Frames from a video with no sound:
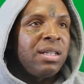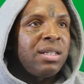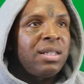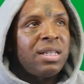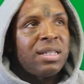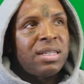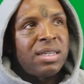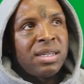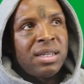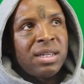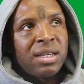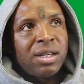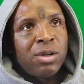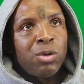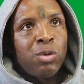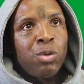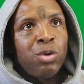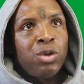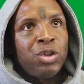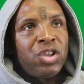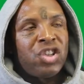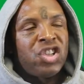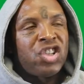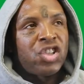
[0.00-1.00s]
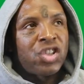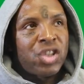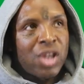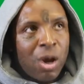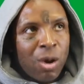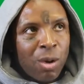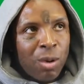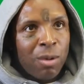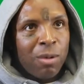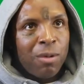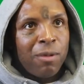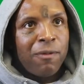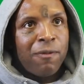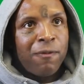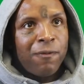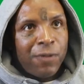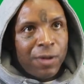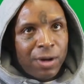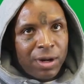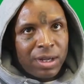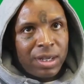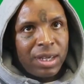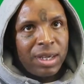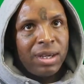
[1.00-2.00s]
This nigga was so
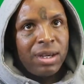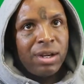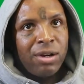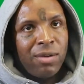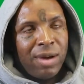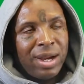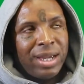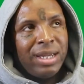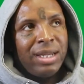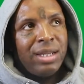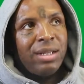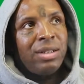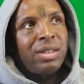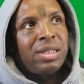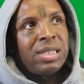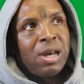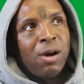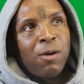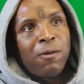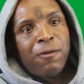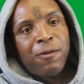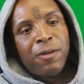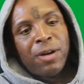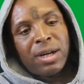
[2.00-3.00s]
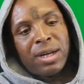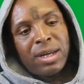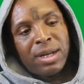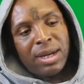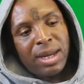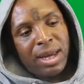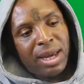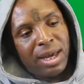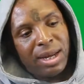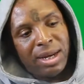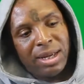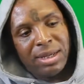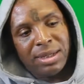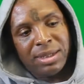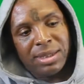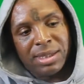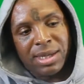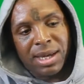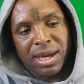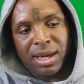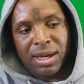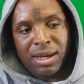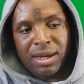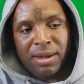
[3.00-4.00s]
fucking great, so fucking ahead of his
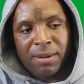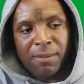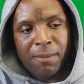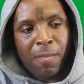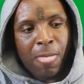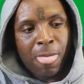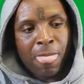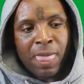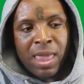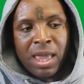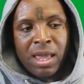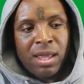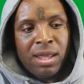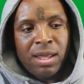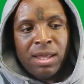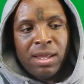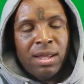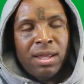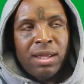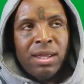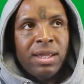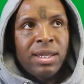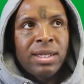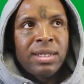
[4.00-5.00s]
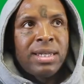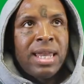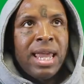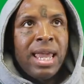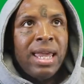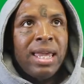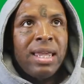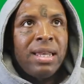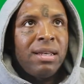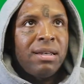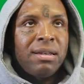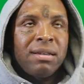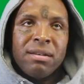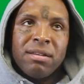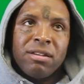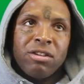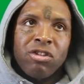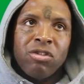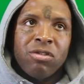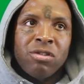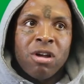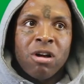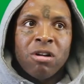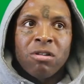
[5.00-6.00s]
time that,
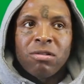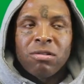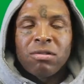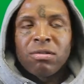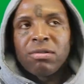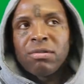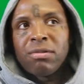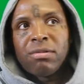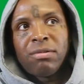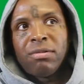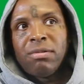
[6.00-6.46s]
you know,